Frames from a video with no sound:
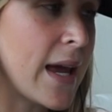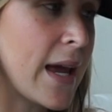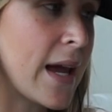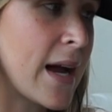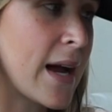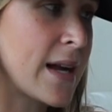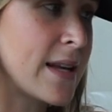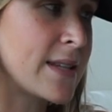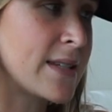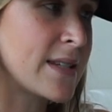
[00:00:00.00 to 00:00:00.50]

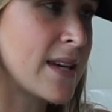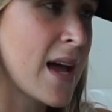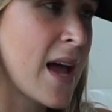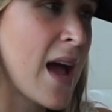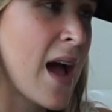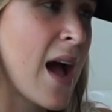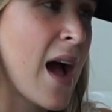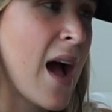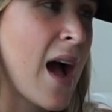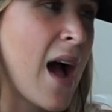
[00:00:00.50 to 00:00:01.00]
and
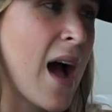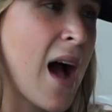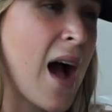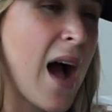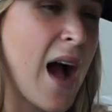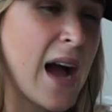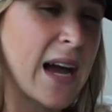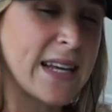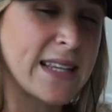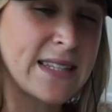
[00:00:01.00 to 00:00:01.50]

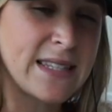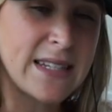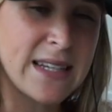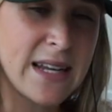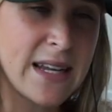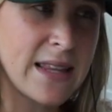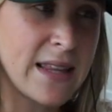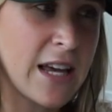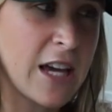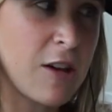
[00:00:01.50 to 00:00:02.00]
I
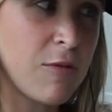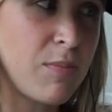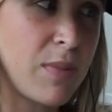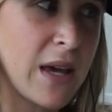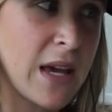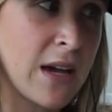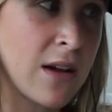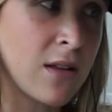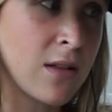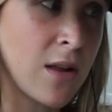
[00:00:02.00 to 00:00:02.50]
didn't like
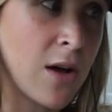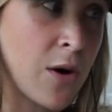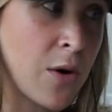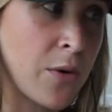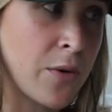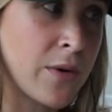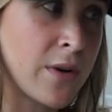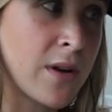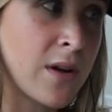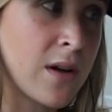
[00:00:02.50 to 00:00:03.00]
being
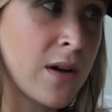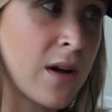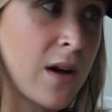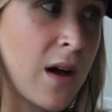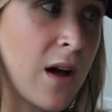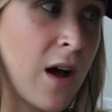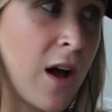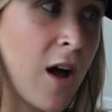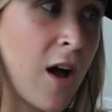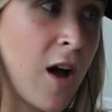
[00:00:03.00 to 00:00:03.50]
alone.
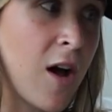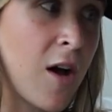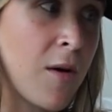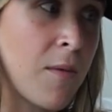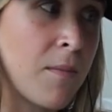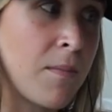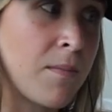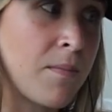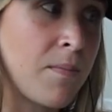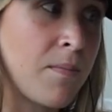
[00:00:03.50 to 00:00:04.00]

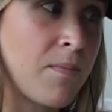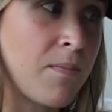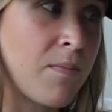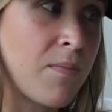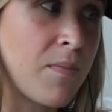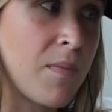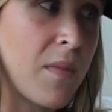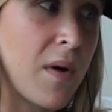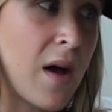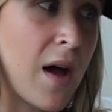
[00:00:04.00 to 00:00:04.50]

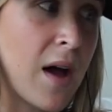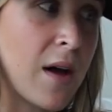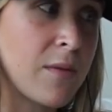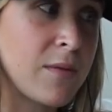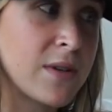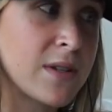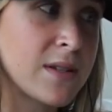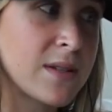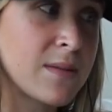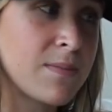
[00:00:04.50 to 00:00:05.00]
I
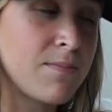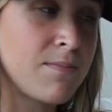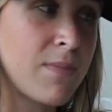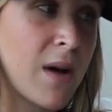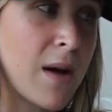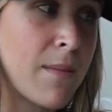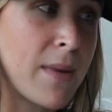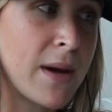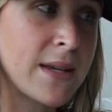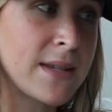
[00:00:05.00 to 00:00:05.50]
was
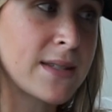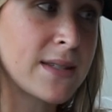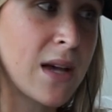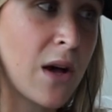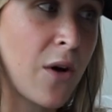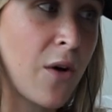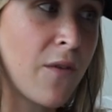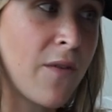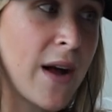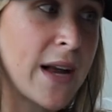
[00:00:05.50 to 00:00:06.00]
by
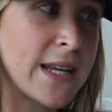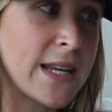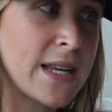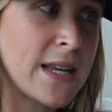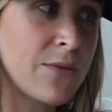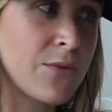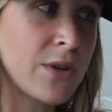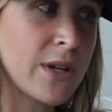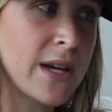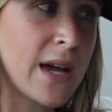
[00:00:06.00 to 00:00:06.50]
myself. I
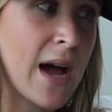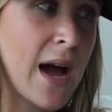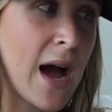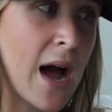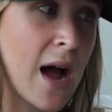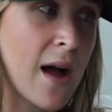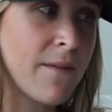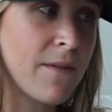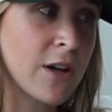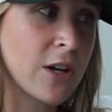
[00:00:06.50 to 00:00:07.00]
didn't really
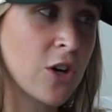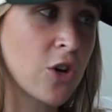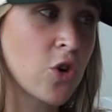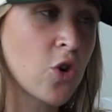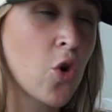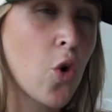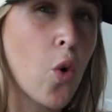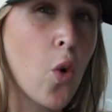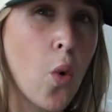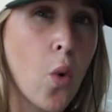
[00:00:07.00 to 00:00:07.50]
have like a
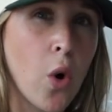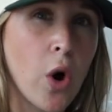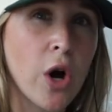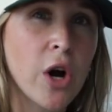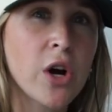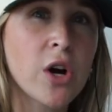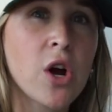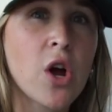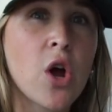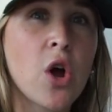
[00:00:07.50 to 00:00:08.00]

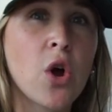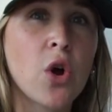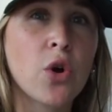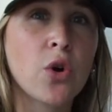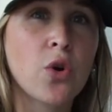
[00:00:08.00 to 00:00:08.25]
core